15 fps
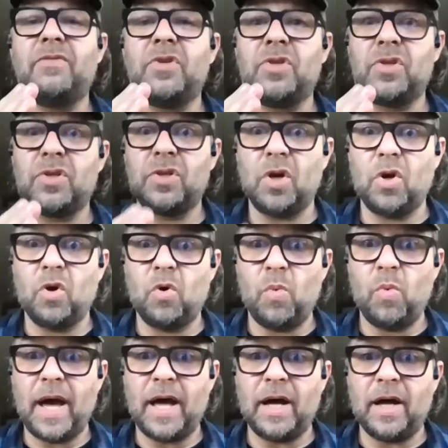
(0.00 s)
so
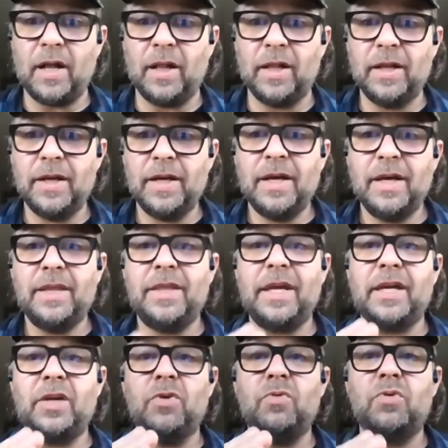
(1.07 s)
well
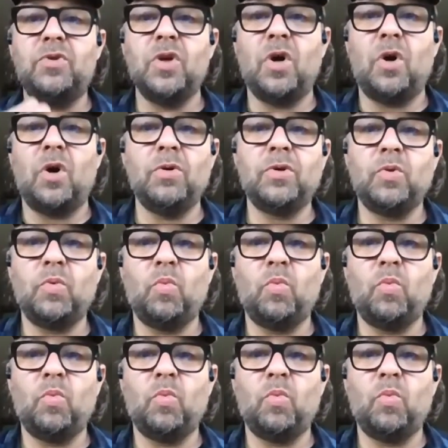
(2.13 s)
that you don't